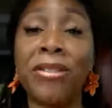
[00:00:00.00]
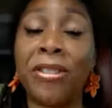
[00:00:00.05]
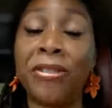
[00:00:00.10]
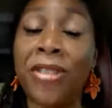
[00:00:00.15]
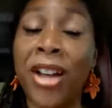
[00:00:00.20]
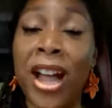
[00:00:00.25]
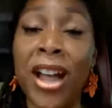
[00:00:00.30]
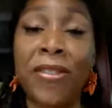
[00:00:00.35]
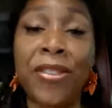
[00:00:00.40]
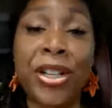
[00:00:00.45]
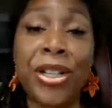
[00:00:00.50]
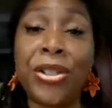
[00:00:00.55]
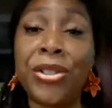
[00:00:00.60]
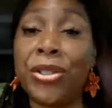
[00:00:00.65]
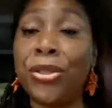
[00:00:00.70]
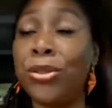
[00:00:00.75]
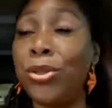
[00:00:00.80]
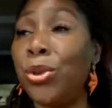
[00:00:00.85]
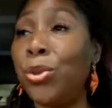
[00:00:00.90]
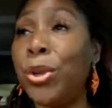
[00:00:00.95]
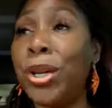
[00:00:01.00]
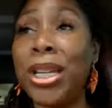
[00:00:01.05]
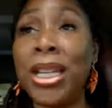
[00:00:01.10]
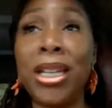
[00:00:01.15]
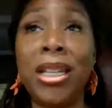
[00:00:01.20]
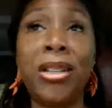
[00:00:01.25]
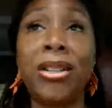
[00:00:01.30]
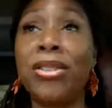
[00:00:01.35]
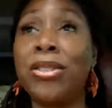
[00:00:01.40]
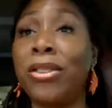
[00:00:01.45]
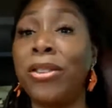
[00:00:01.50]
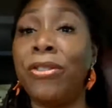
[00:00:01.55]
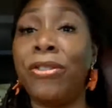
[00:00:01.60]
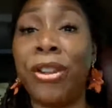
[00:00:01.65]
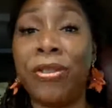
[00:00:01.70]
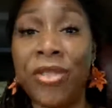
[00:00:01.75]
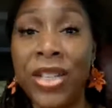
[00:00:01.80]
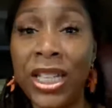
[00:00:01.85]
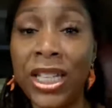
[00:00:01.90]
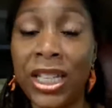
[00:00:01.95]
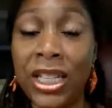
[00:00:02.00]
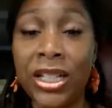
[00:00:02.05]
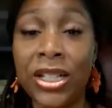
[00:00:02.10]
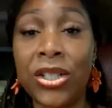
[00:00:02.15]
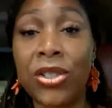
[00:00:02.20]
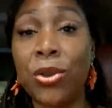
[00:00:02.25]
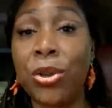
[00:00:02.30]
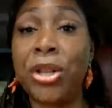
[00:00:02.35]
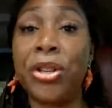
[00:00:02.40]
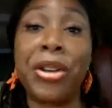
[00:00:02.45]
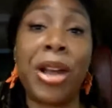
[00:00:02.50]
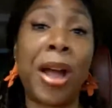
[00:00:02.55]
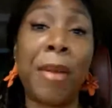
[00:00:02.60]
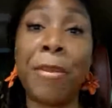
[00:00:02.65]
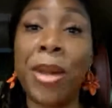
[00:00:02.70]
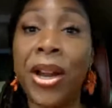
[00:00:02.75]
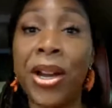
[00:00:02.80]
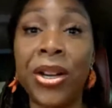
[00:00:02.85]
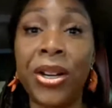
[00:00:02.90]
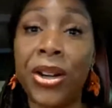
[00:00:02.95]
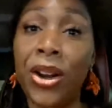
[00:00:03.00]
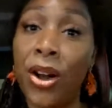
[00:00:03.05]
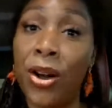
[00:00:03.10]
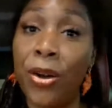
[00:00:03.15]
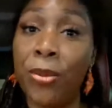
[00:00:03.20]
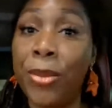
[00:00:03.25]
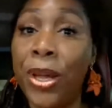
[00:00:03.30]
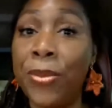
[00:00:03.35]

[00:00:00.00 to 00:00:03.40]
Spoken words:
for 5 years or 20 years or 50 years, or you're not married at all.